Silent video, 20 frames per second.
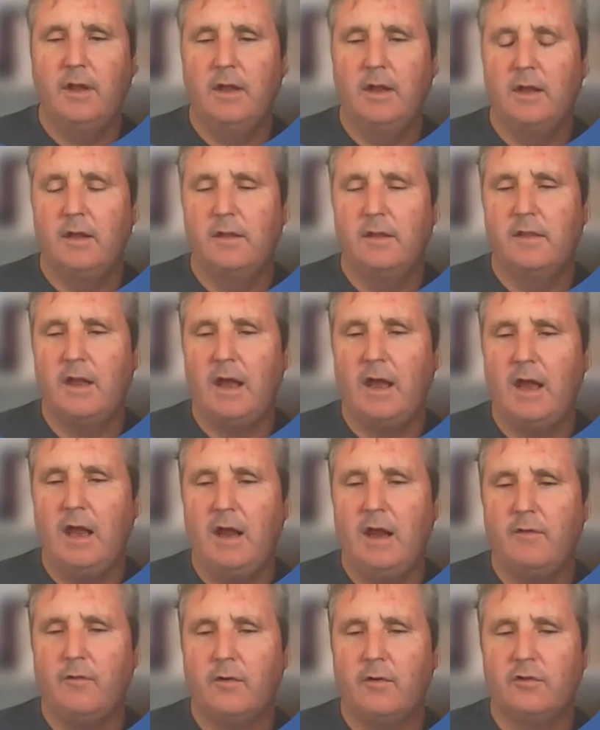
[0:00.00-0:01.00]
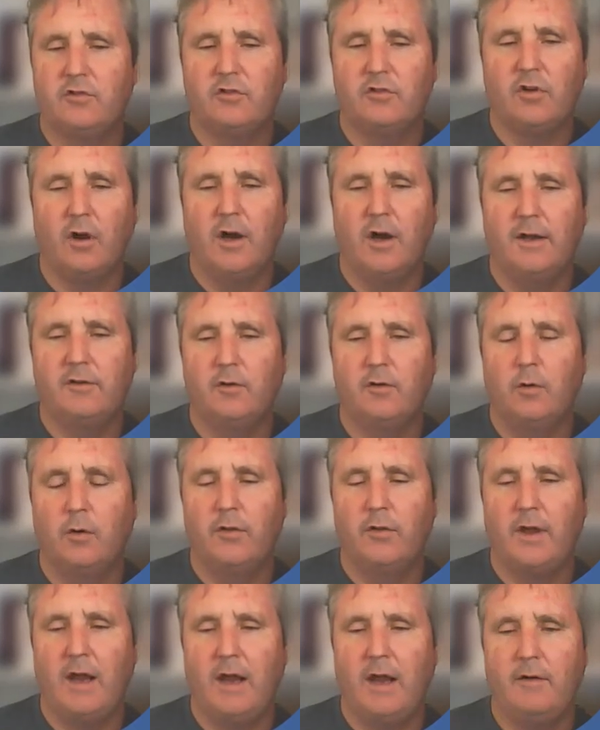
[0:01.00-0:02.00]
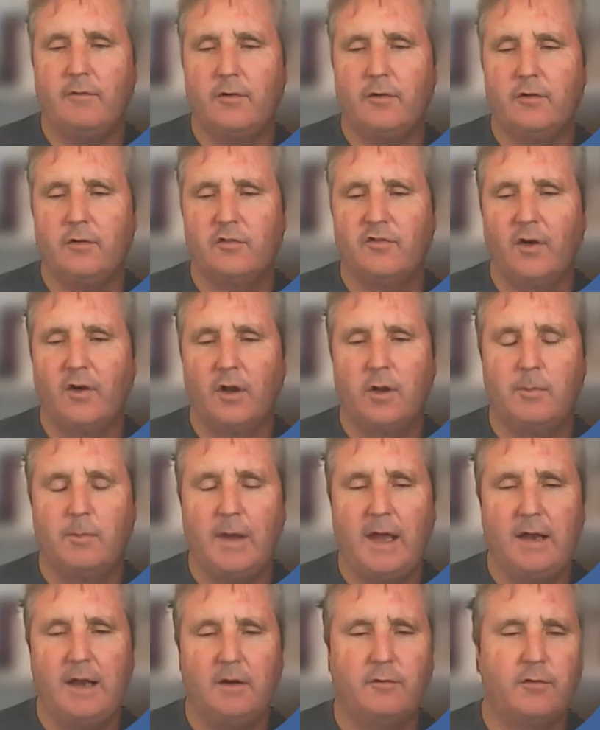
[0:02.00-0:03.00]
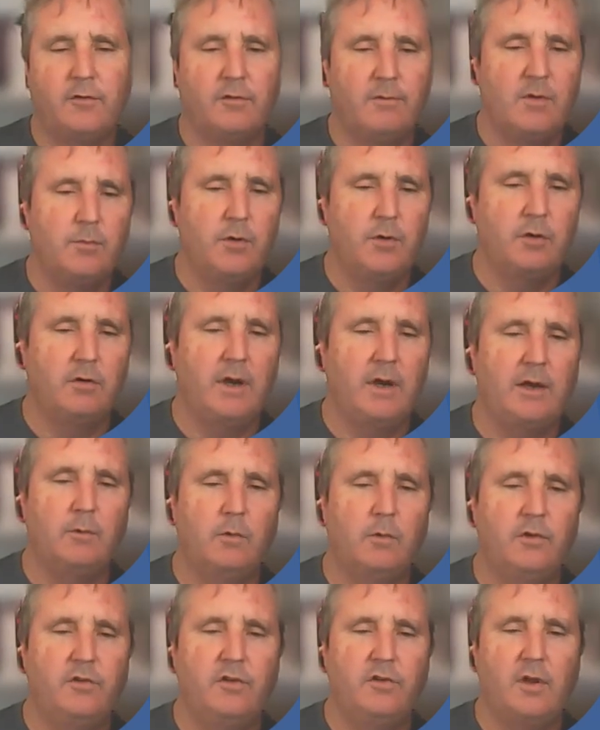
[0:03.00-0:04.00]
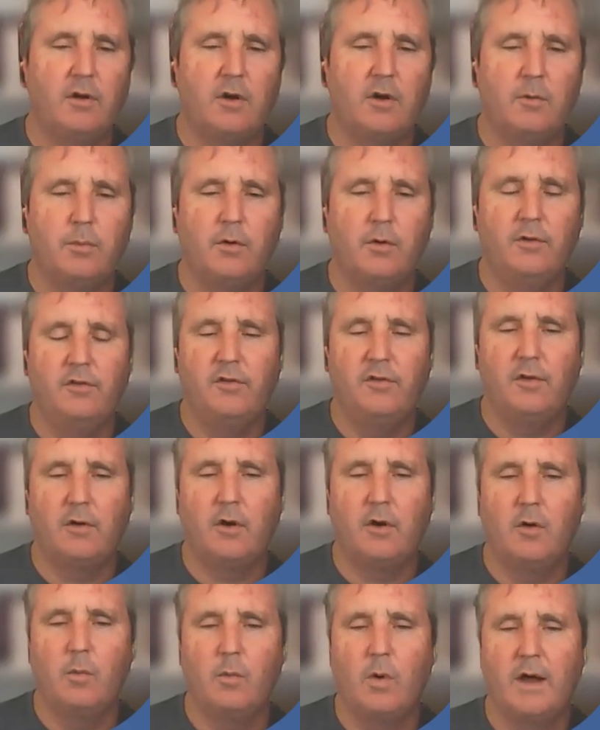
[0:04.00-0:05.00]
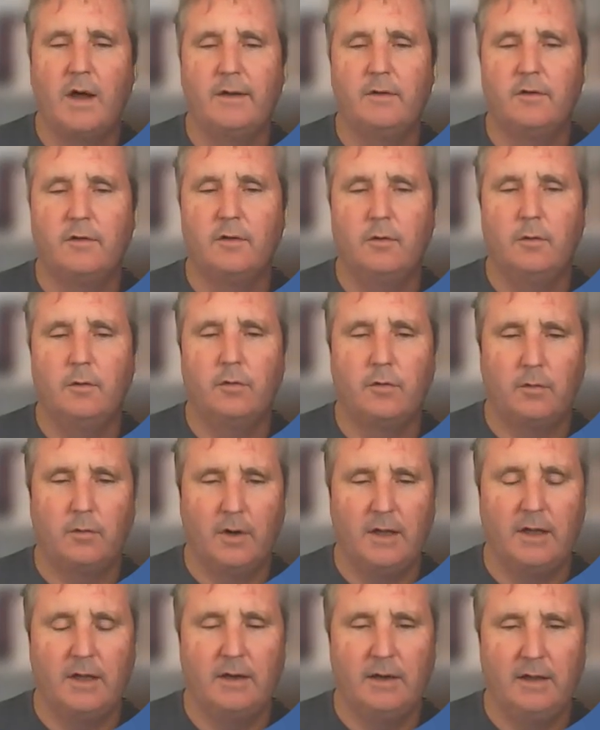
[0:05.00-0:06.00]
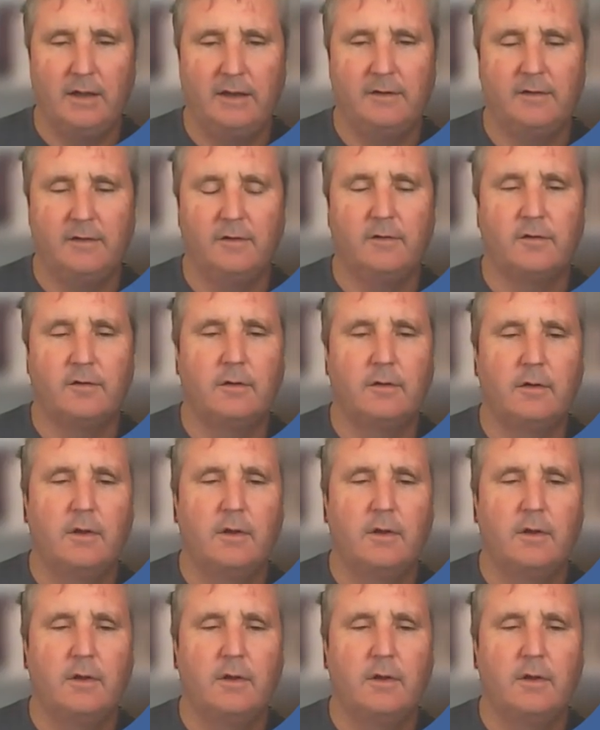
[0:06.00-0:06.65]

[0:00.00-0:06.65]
The average titer, or the average volume added from the burette, was 0.0123 litres.